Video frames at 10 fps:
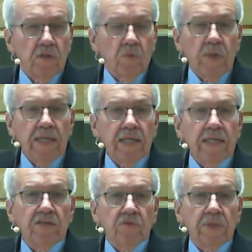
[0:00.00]
We
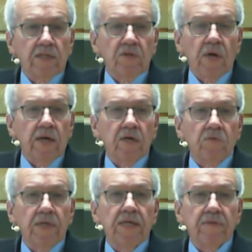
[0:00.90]
literally do not
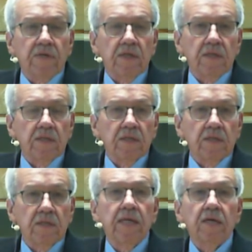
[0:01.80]
own anything.
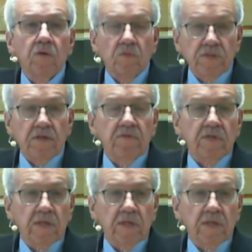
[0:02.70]
He owns everything.